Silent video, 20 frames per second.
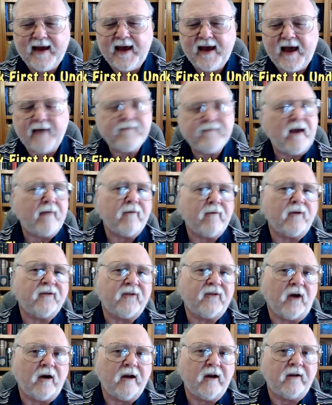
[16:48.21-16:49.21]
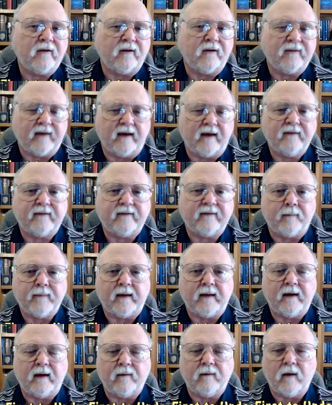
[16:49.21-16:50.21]
Have you ever started to say
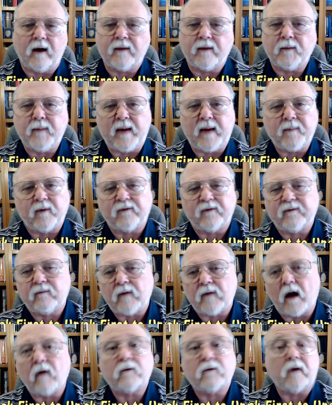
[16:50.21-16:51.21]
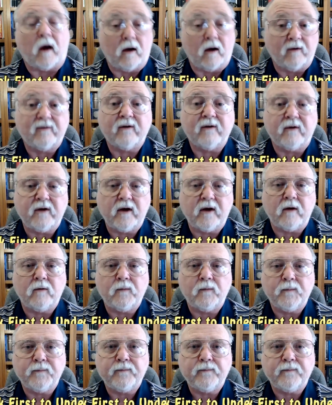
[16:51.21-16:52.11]
something and other people talked over you?